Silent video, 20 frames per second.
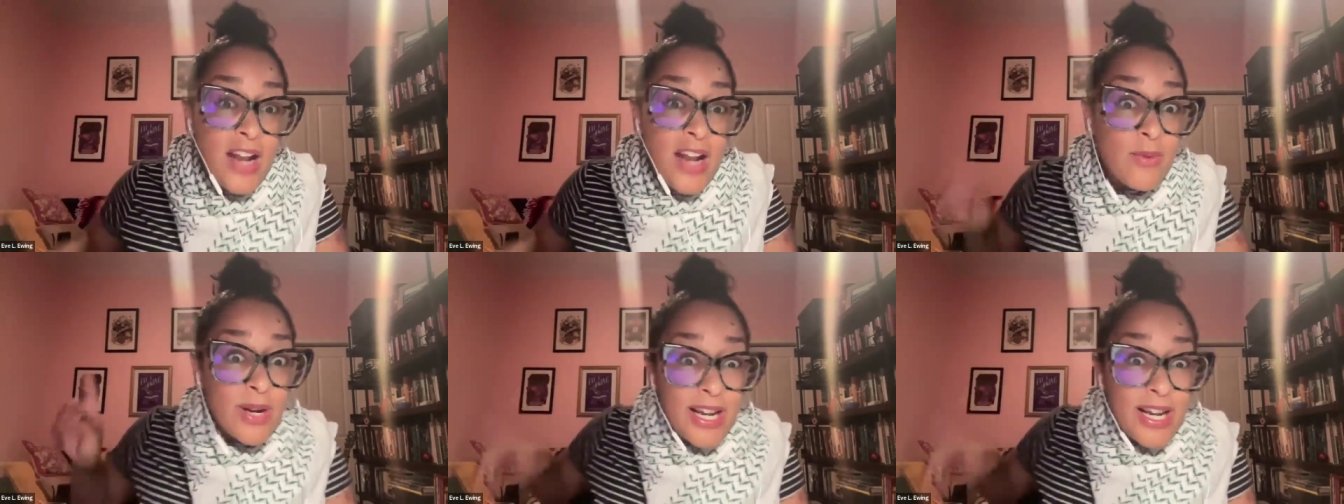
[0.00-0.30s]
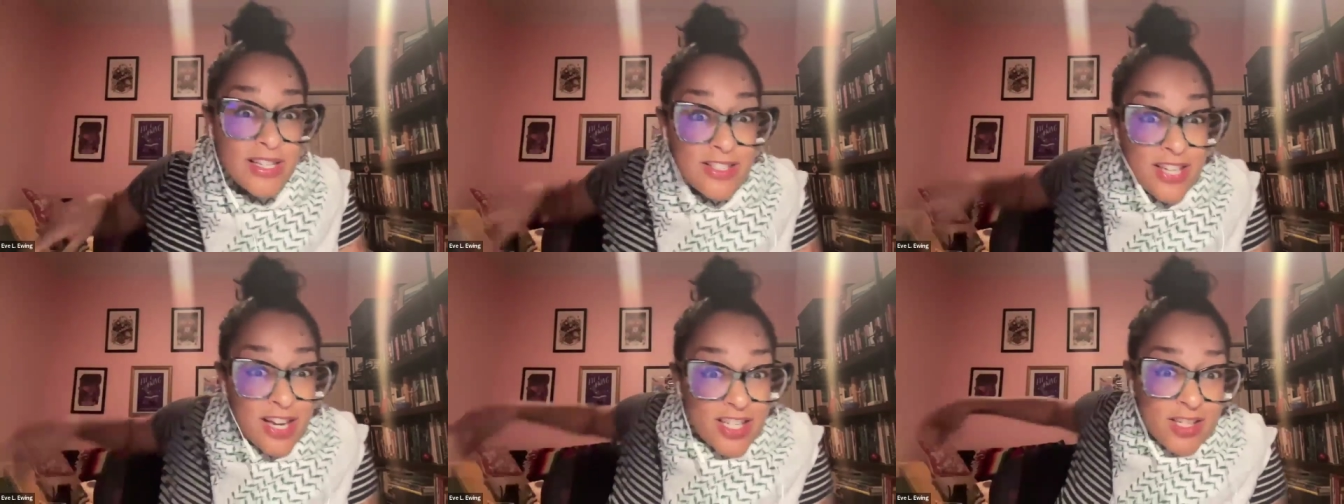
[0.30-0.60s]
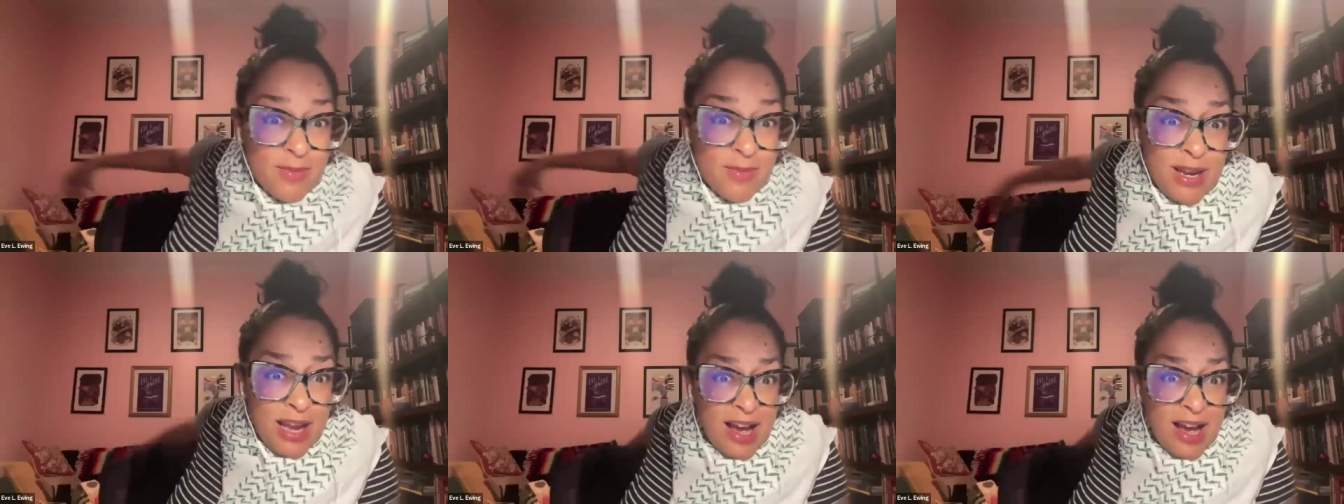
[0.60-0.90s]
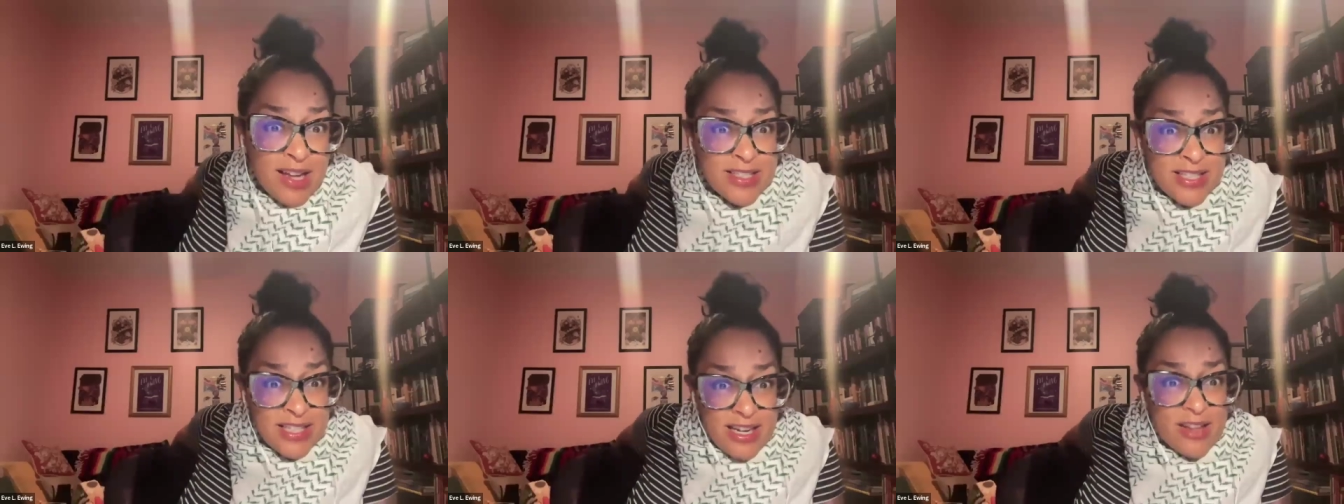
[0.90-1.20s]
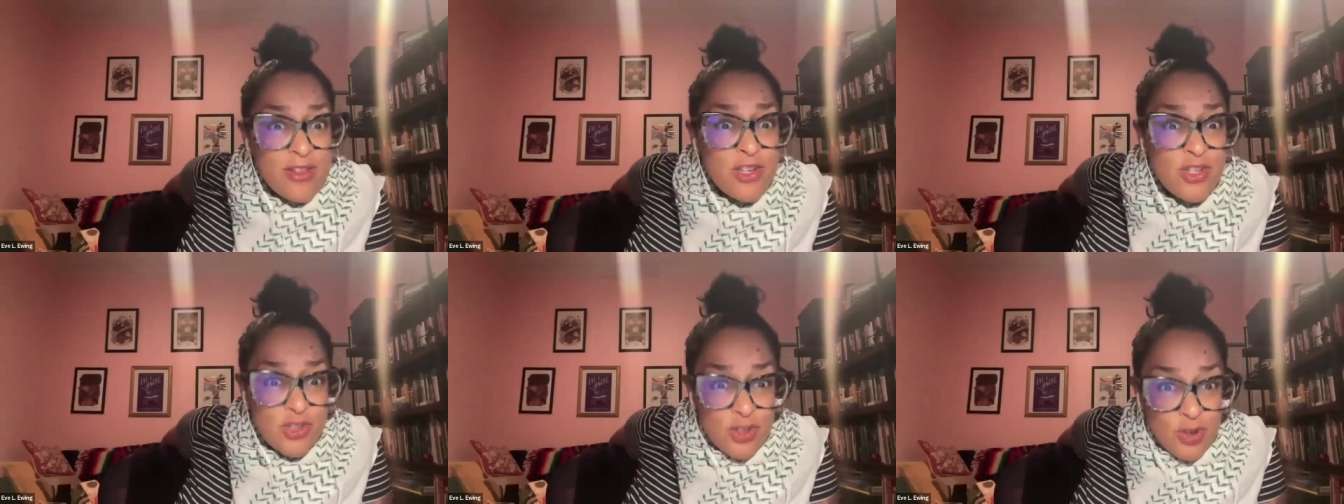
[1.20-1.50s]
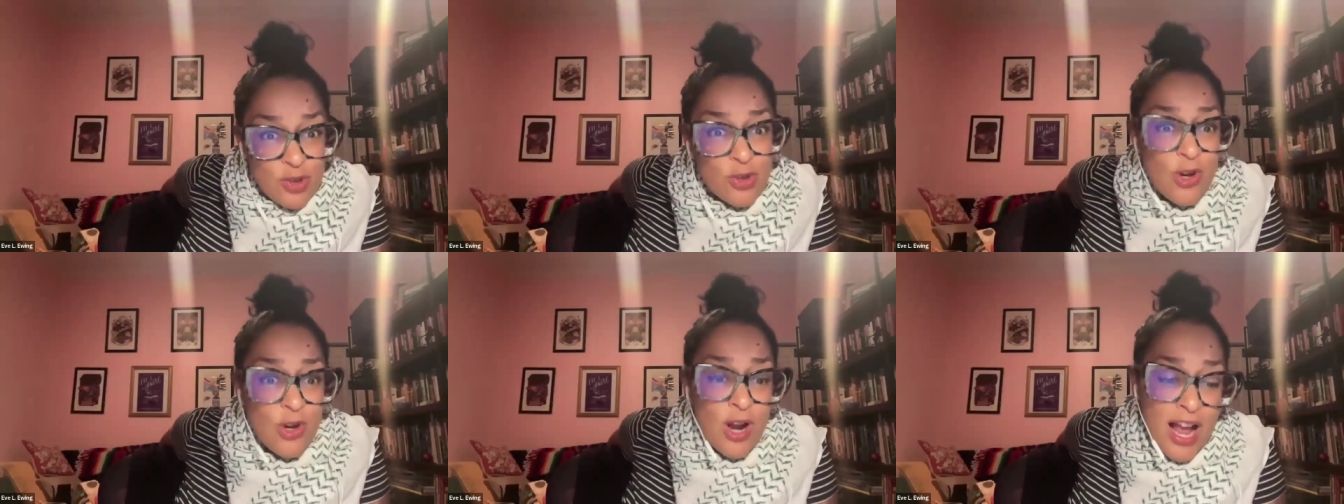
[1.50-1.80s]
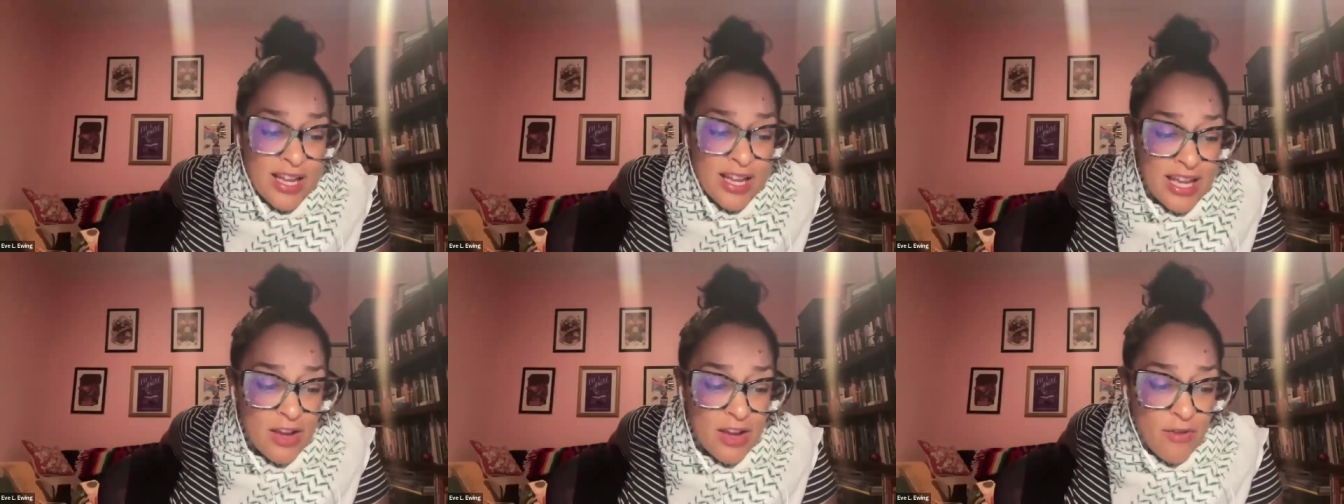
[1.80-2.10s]
And when I touched my auntie on the shoulder,
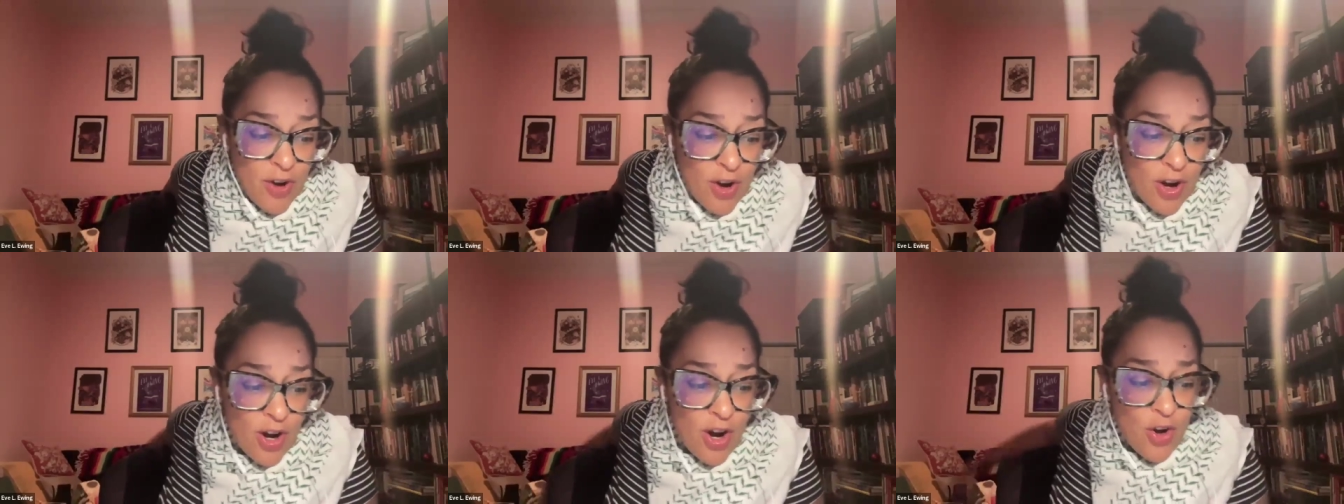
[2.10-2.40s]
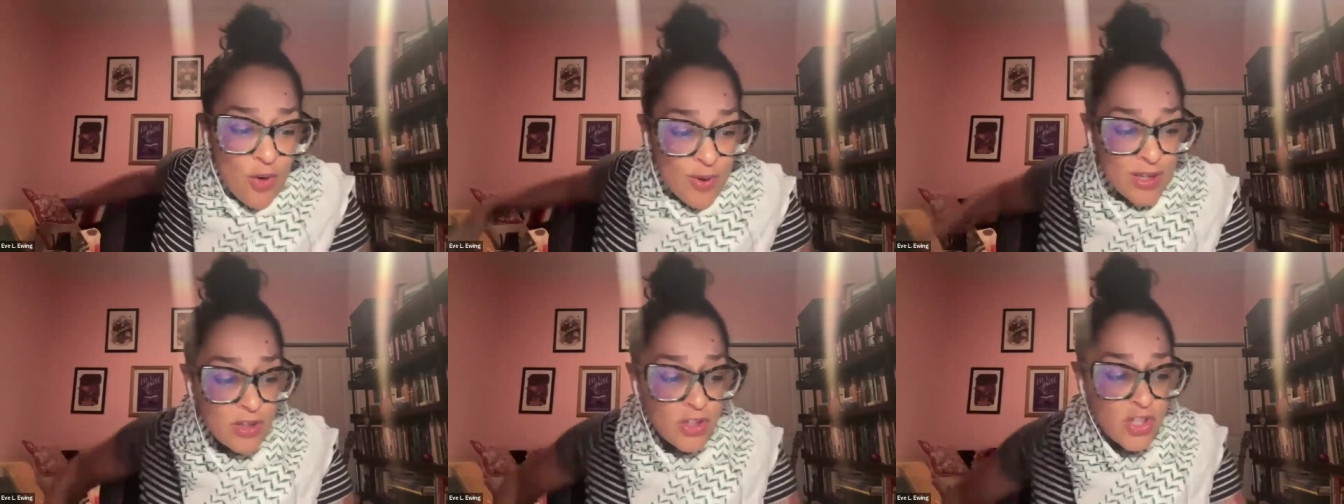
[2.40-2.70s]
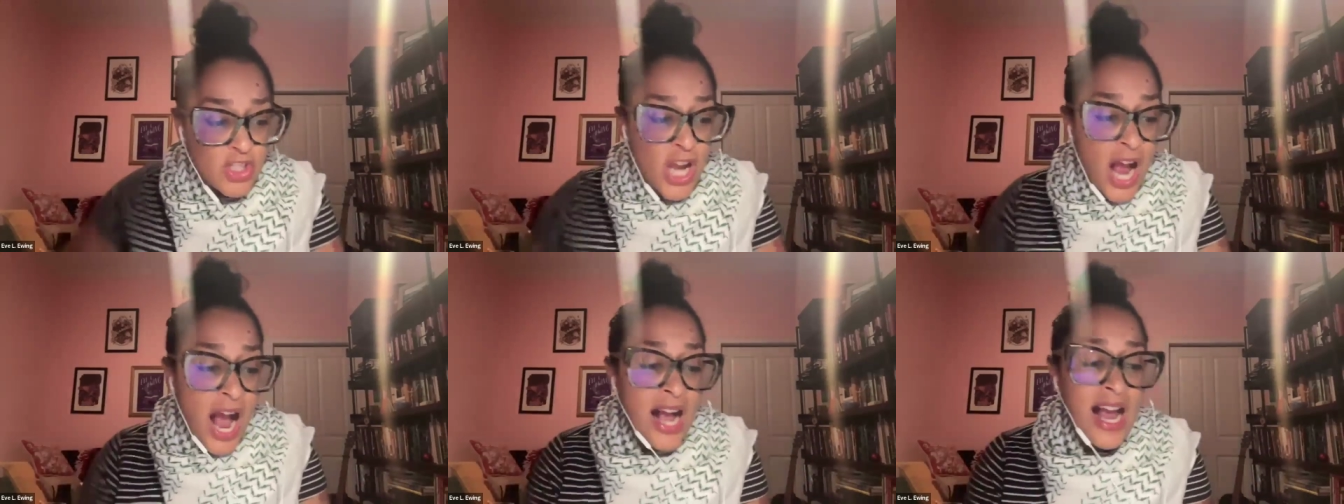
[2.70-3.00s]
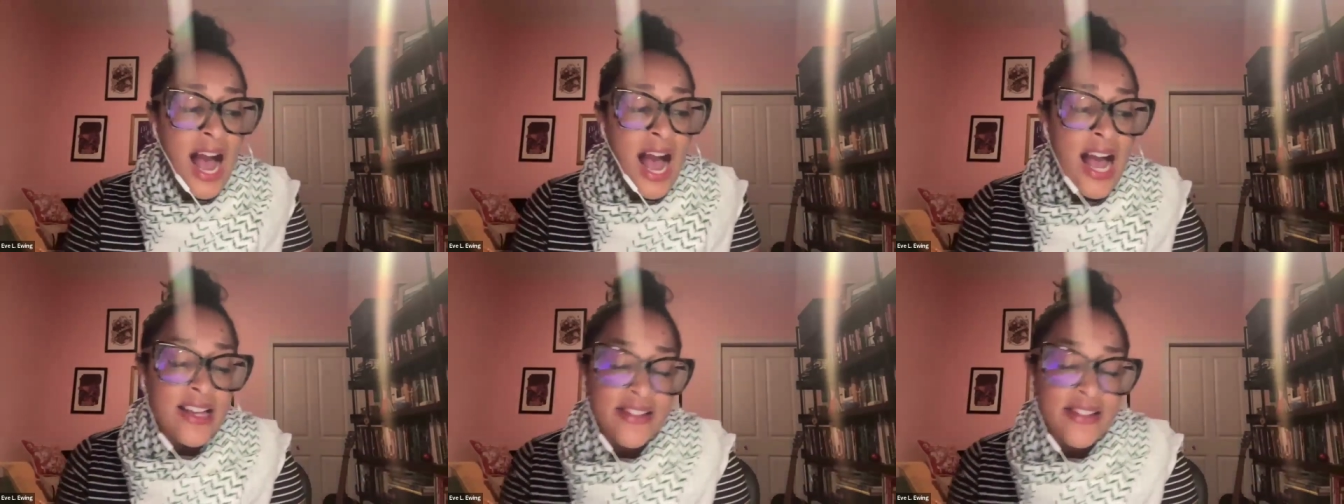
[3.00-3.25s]
I gave her a real shock.